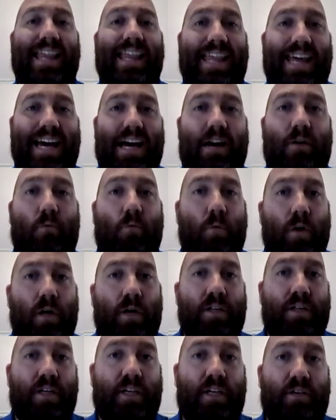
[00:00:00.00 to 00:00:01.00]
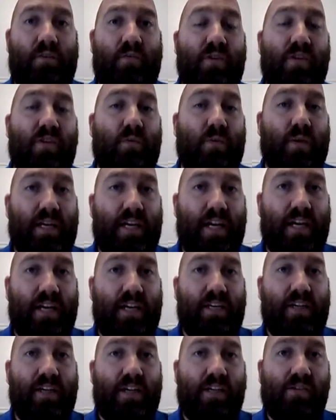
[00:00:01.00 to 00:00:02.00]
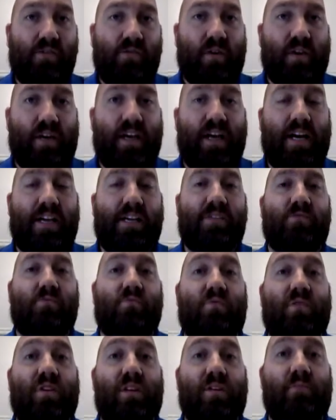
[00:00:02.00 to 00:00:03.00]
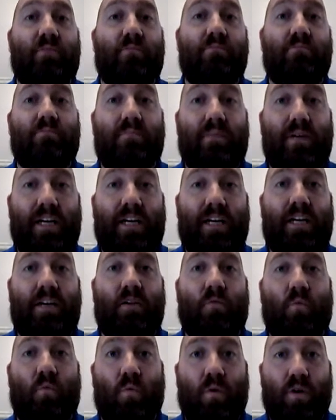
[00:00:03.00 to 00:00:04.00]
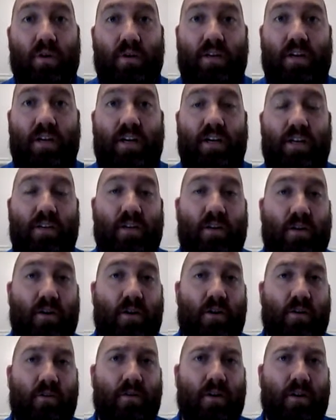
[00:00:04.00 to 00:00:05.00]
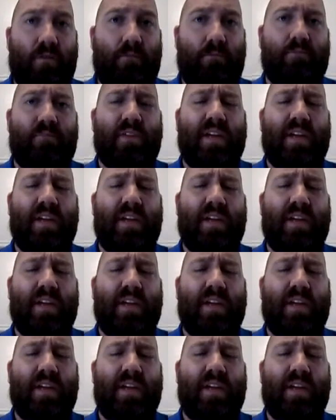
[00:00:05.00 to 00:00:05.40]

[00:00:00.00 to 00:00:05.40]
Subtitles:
that work that you do in getting things organized will be worth it in the long run.